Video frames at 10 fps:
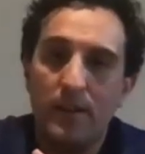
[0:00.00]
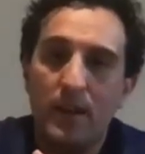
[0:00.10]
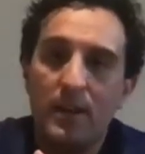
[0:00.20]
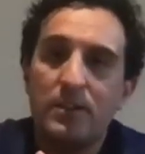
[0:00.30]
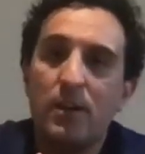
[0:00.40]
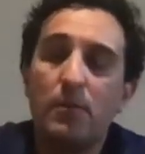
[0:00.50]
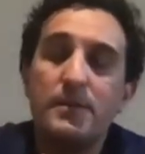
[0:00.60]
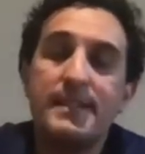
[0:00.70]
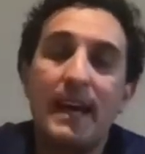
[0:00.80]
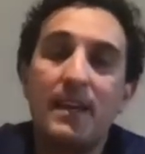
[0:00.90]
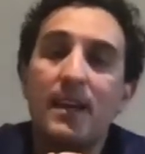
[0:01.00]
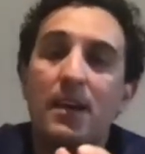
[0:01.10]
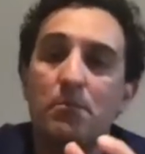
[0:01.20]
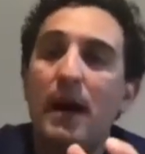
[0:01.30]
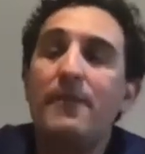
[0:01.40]
So I would say
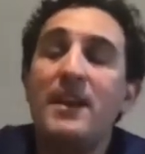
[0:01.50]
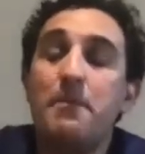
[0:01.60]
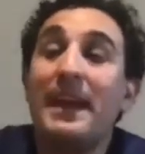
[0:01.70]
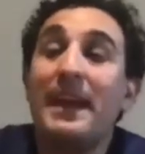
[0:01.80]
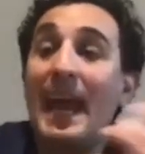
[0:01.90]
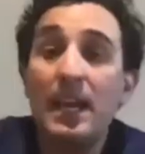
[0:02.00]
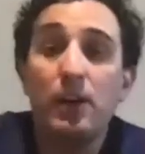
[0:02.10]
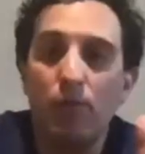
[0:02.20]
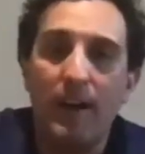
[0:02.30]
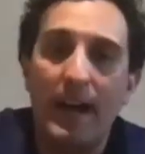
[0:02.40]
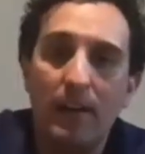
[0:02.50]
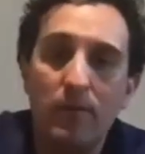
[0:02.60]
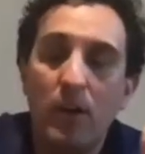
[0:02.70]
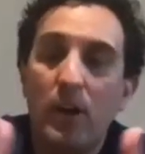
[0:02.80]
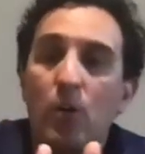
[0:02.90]
maybe a mechanical valve,